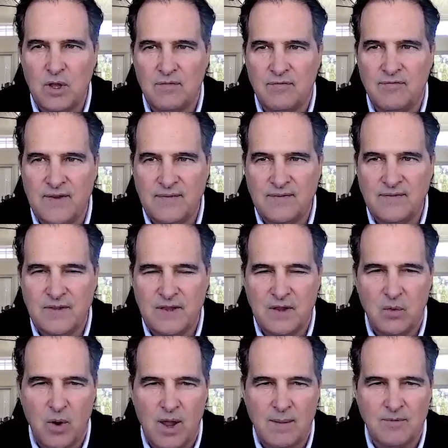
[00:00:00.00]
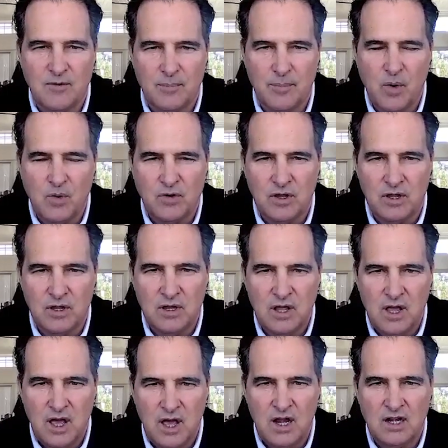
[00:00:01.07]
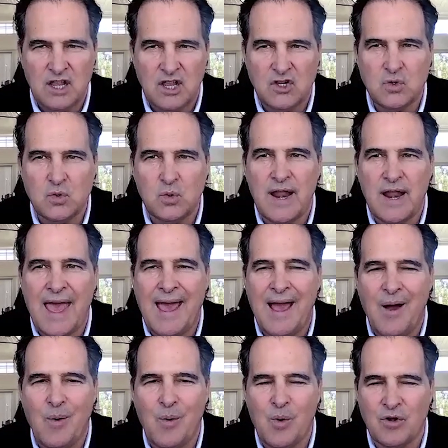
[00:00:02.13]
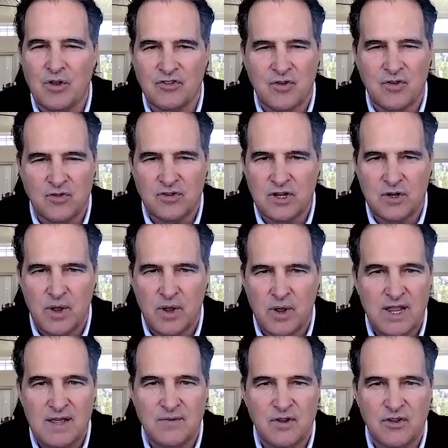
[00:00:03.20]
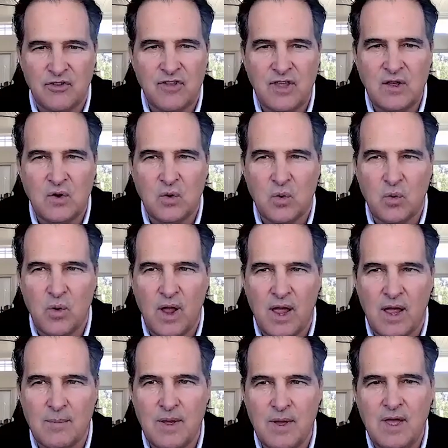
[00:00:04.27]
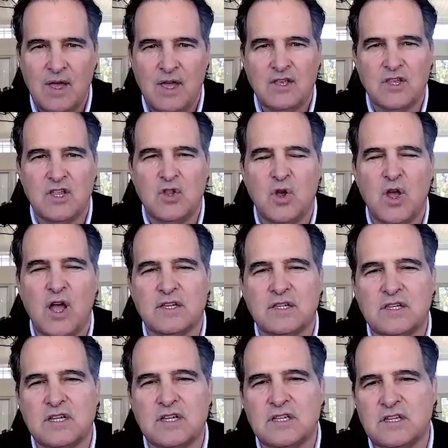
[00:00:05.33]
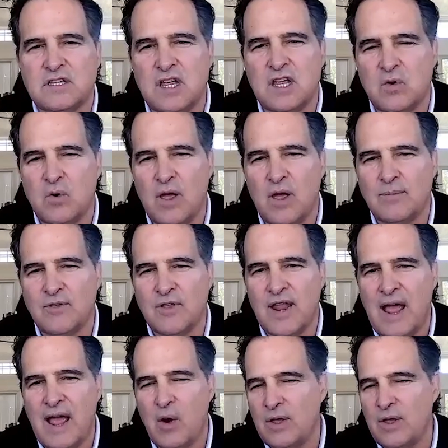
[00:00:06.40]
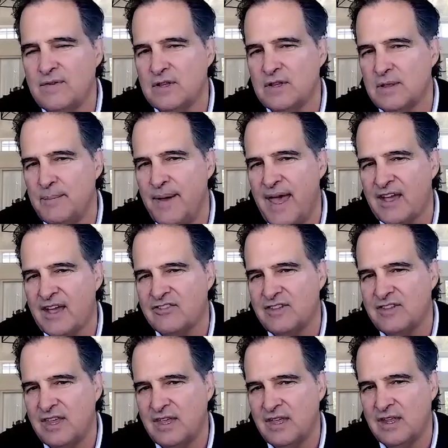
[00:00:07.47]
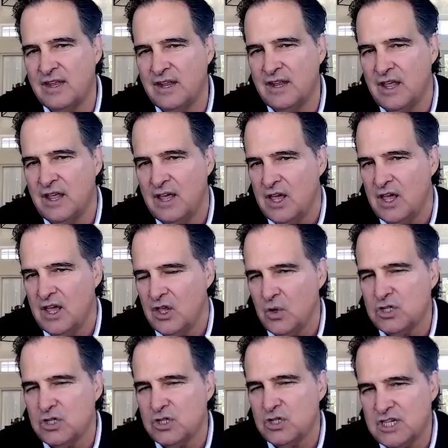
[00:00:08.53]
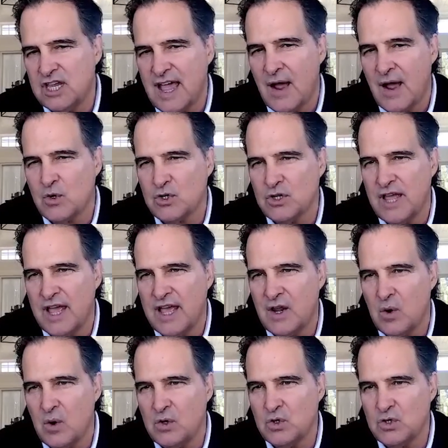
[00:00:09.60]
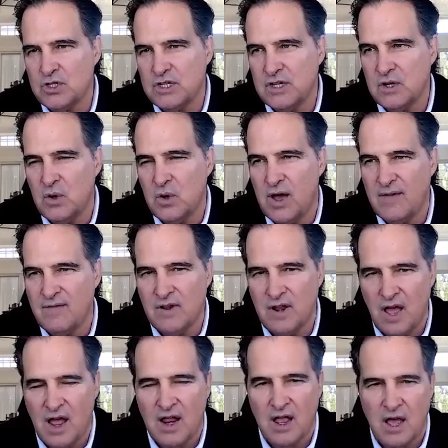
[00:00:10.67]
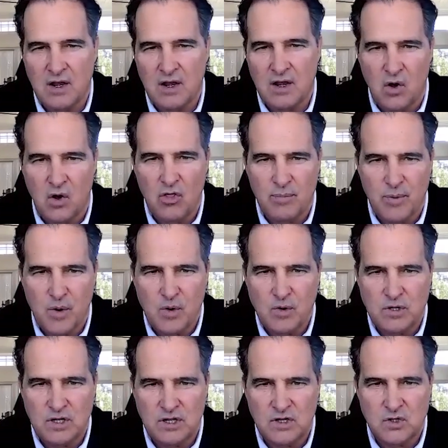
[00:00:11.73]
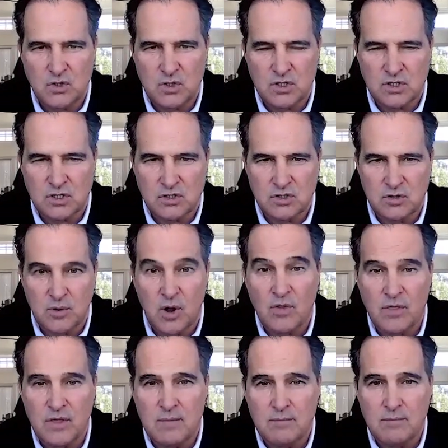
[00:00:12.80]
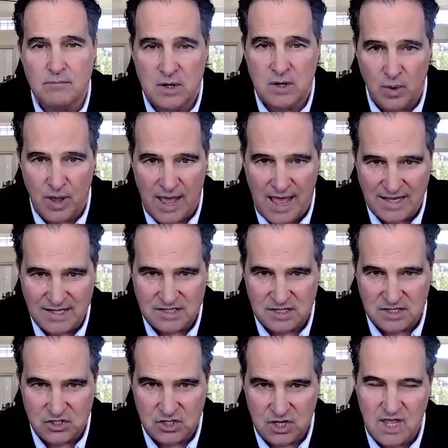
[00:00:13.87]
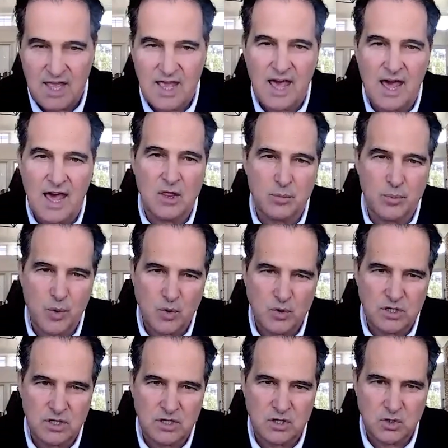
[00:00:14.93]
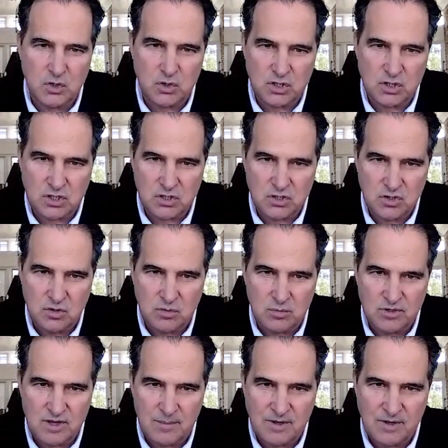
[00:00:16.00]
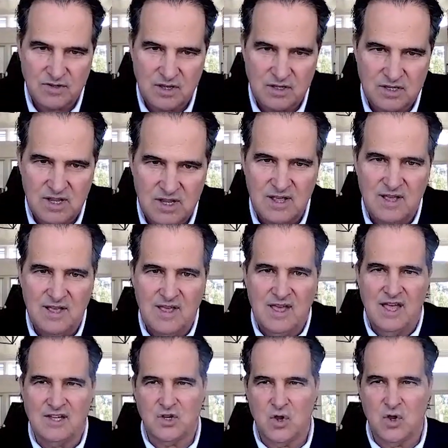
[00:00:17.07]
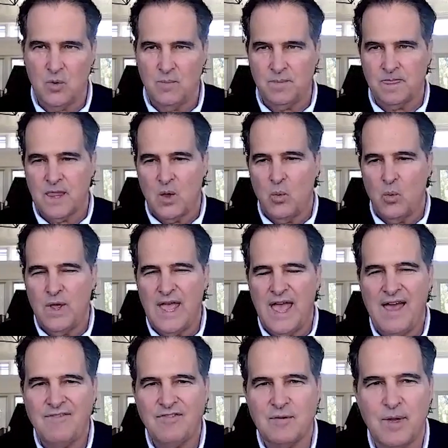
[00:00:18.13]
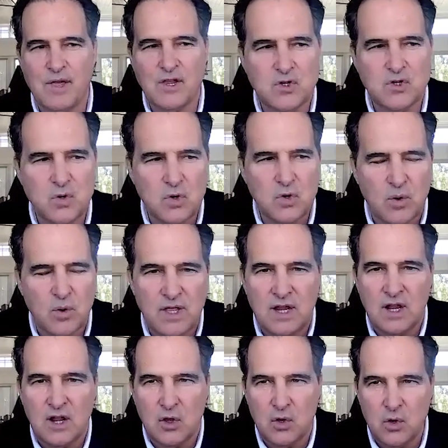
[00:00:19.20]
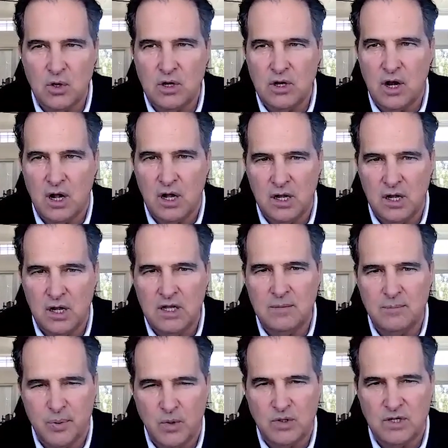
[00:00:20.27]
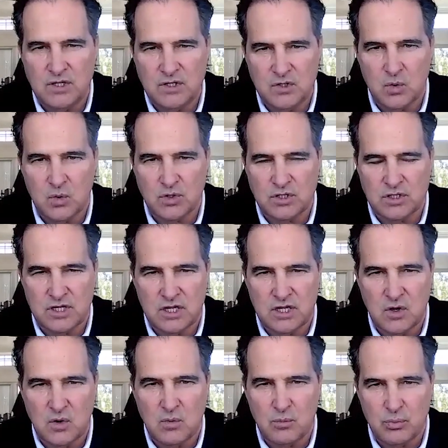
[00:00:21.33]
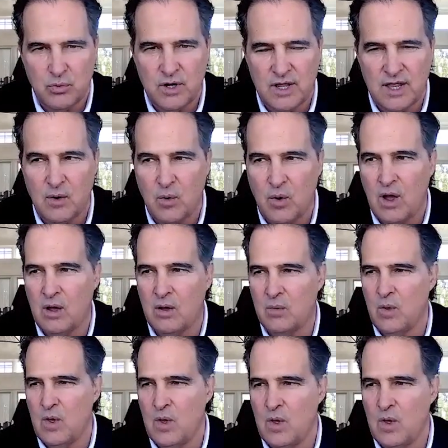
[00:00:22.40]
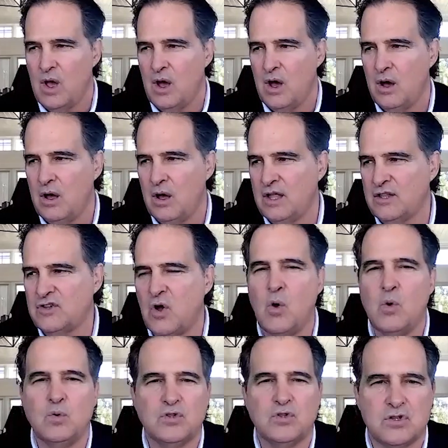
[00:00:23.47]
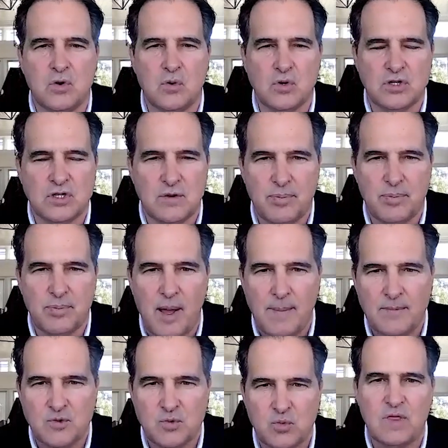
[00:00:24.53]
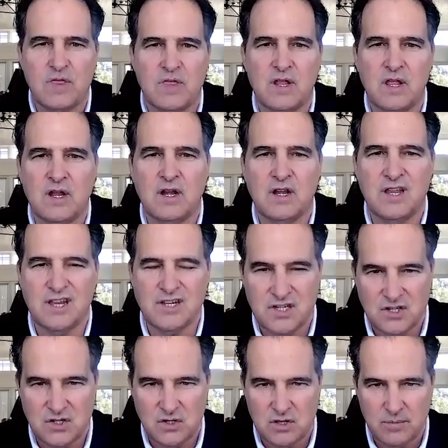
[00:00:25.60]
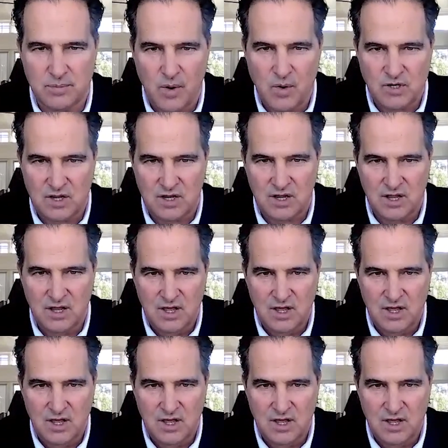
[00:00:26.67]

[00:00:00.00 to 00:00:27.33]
So if you eat 50 grams of protein and it takes you an hour to start generating even a single gram, then you got six to 10 grams an hour, even at the max 10, you're six hours later and you still have not gotten all the protein that you just consumed, all the amino acids out of the protein that you just consumed. Does that make sense? And mm-hmm. so we have to make sure that we're eating good, clean protein sources that don't bring uh, uh, its own source of problems with it in addition to the protein.